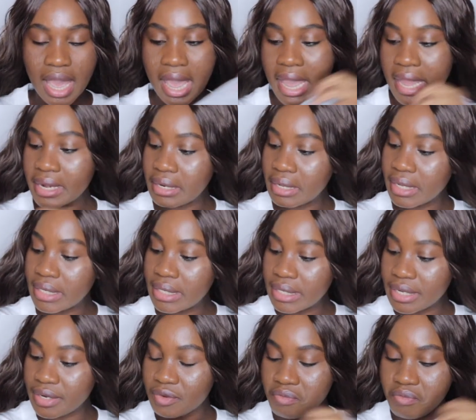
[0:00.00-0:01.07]
and a
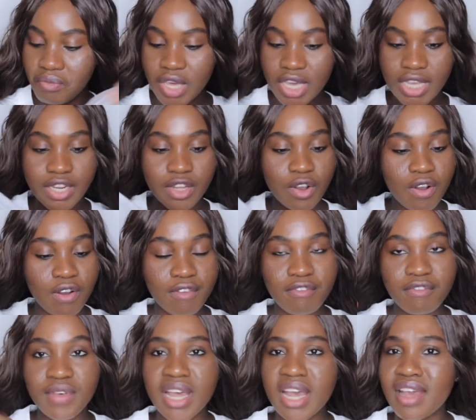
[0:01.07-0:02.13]
little bit
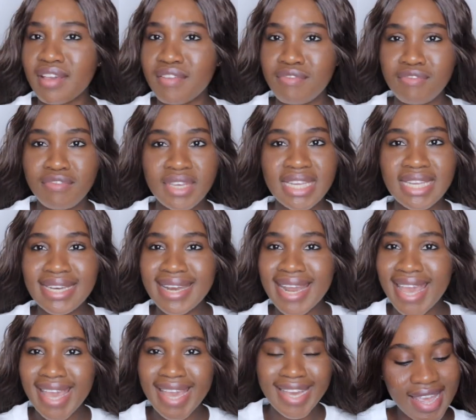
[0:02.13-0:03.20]
of a
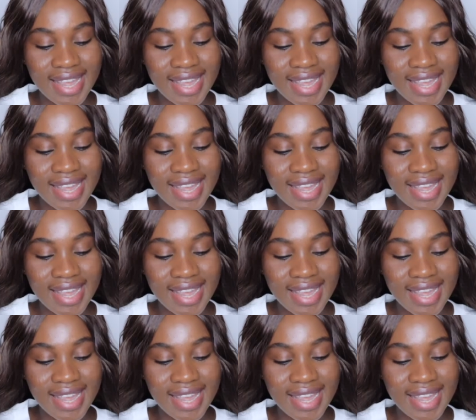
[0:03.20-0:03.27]
v-neck,